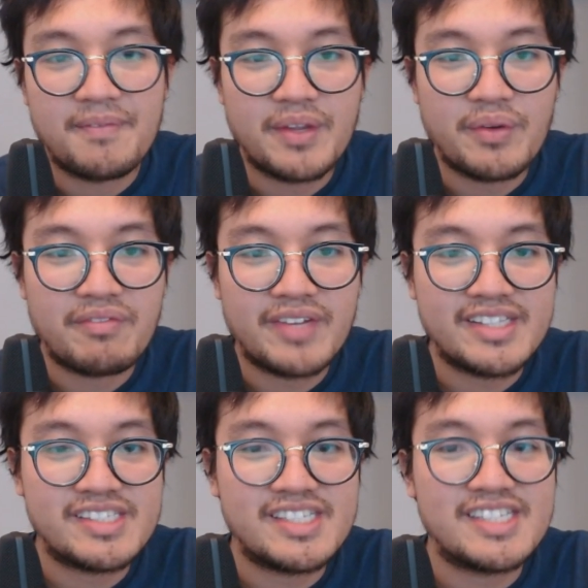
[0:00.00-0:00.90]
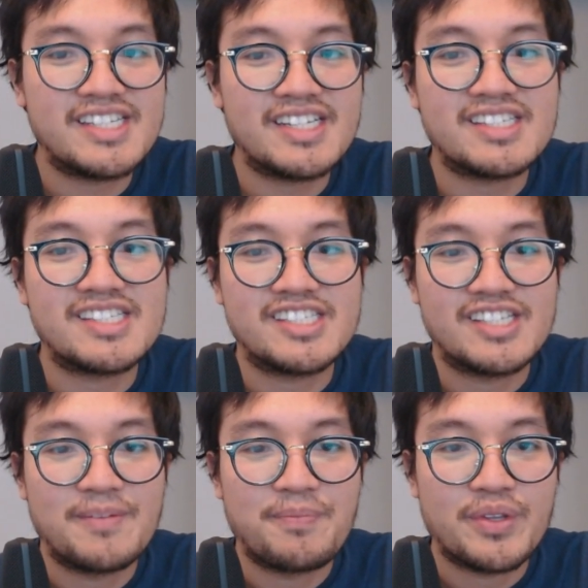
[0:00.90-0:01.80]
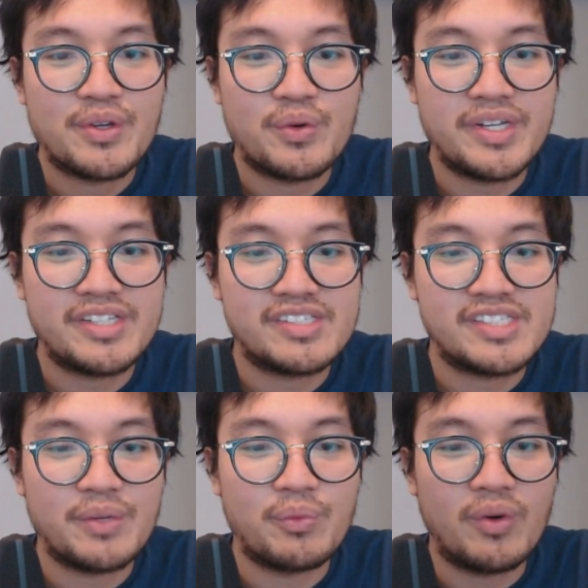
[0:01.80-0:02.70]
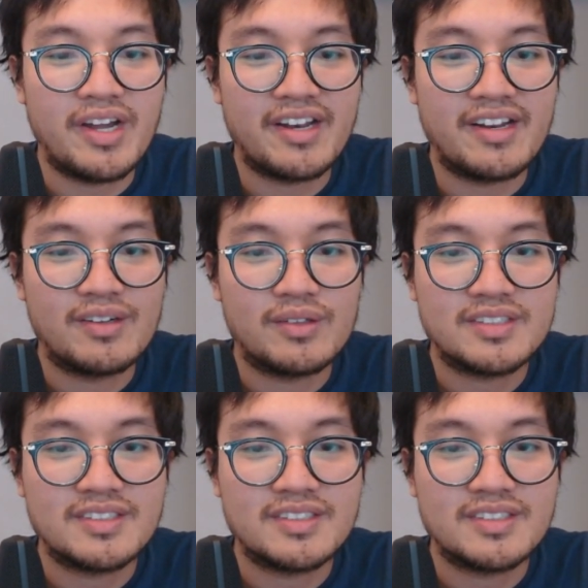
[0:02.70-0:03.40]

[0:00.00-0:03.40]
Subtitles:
Then we have knight to c6, queen to c1.